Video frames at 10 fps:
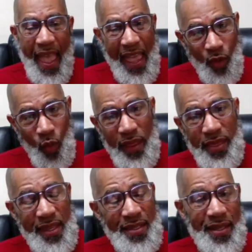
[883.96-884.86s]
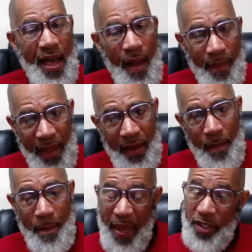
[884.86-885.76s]
And with this comment,
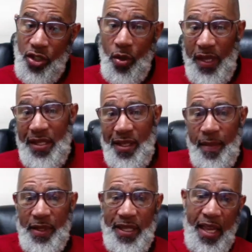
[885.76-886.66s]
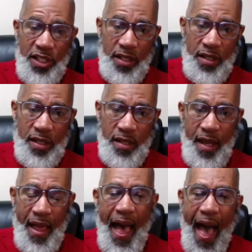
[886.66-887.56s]
based on these limitations,
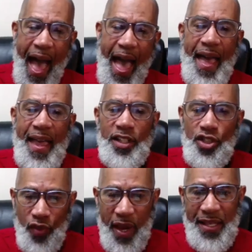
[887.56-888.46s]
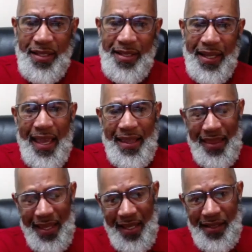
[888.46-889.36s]
I translate
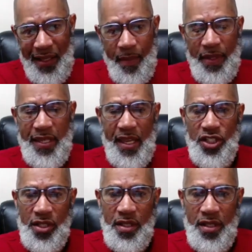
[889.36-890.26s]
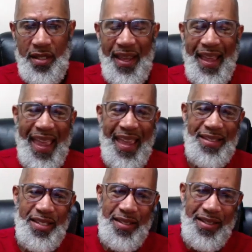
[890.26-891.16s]
these limitations
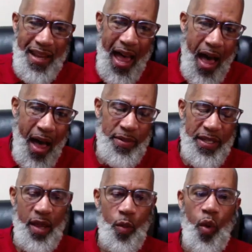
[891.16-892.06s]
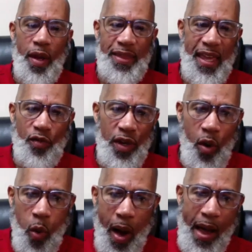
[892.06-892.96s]
into jobs and what they
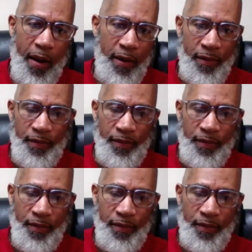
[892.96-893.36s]
require.